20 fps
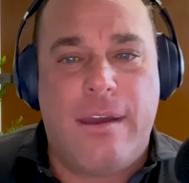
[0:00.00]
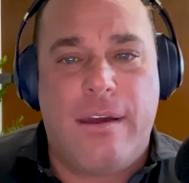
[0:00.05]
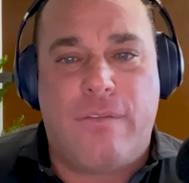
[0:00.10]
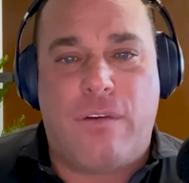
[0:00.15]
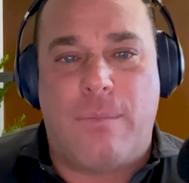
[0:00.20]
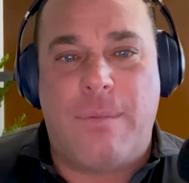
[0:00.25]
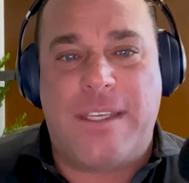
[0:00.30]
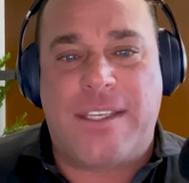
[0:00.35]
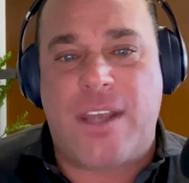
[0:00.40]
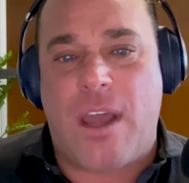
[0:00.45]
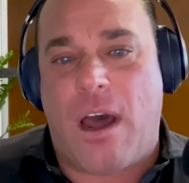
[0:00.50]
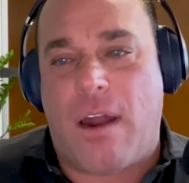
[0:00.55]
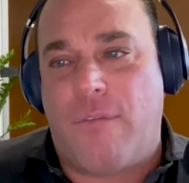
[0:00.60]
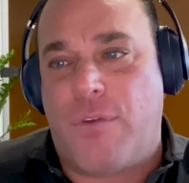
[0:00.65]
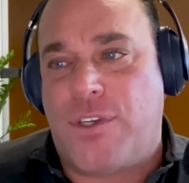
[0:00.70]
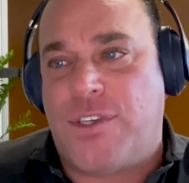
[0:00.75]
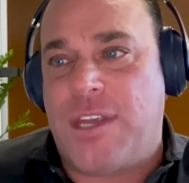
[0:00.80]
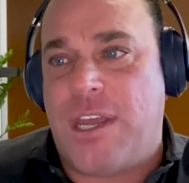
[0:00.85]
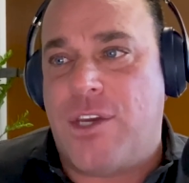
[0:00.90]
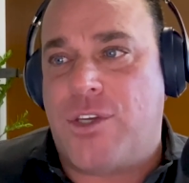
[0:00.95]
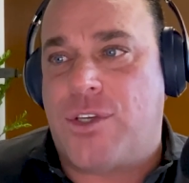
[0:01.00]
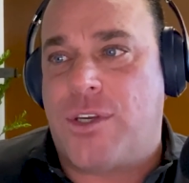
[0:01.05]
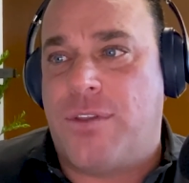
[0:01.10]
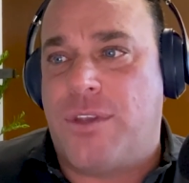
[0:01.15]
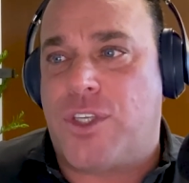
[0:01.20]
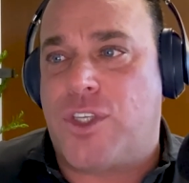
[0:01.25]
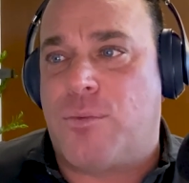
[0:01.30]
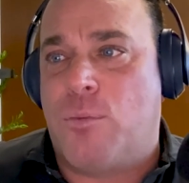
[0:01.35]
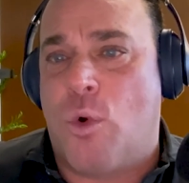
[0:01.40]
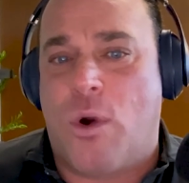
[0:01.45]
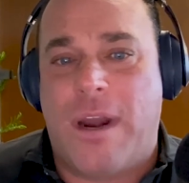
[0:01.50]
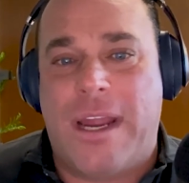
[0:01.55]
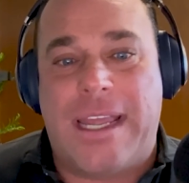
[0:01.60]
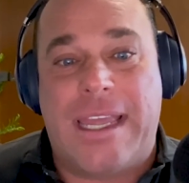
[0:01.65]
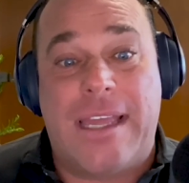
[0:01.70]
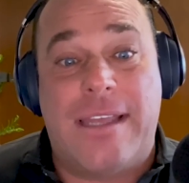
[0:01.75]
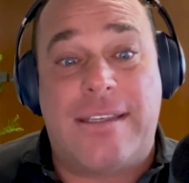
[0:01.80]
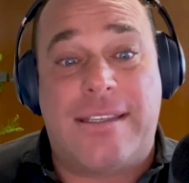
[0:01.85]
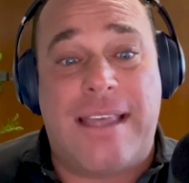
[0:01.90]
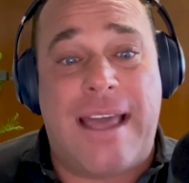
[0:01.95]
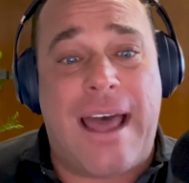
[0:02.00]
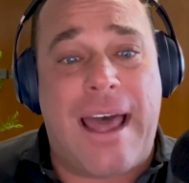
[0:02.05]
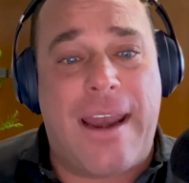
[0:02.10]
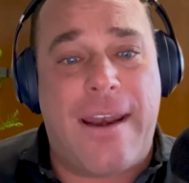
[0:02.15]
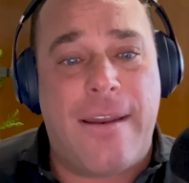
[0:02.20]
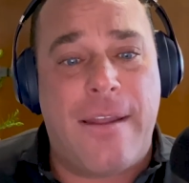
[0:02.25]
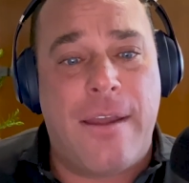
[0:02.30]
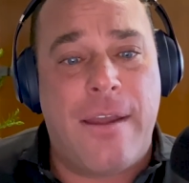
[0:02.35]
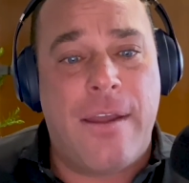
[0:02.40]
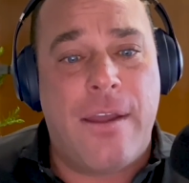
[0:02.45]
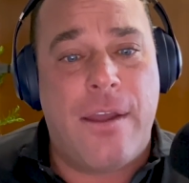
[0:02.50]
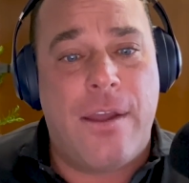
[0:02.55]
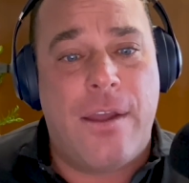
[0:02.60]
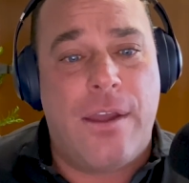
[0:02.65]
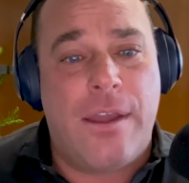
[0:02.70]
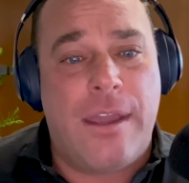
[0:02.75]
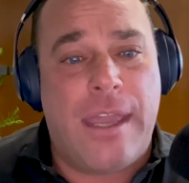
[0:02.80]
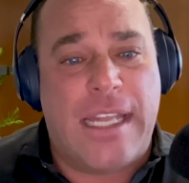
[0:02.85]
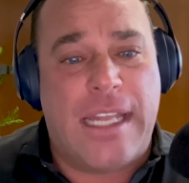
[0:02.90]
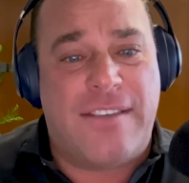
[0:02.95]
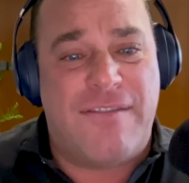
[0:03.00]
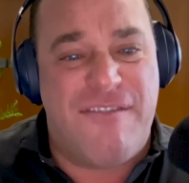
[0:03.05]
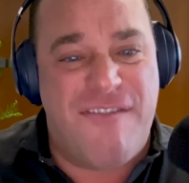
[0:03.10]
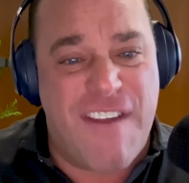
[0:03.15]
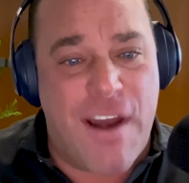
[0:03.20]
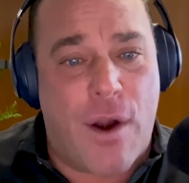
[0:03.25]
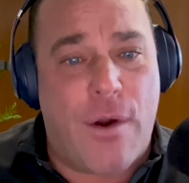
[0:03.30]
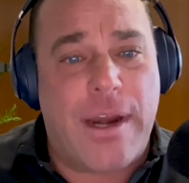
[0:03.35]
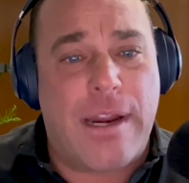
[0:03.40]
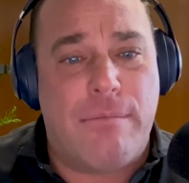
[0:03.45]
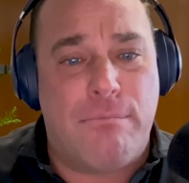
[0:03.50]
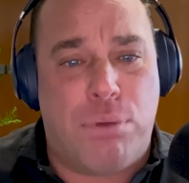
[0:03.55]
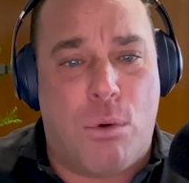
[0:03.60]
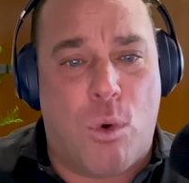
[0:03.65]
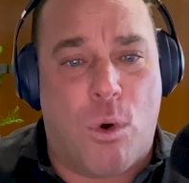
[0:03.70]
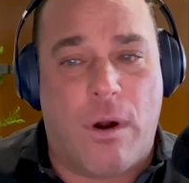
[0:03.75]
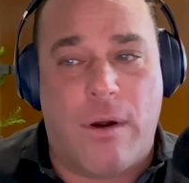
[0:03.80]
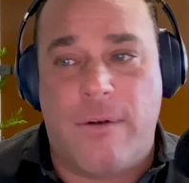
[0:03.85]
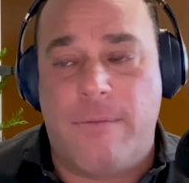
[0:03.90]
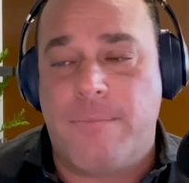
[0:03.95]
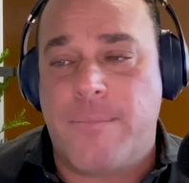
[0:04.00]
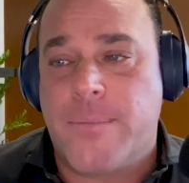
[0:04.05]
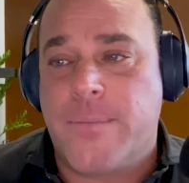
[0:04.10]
from this conversation this morning is that it's very important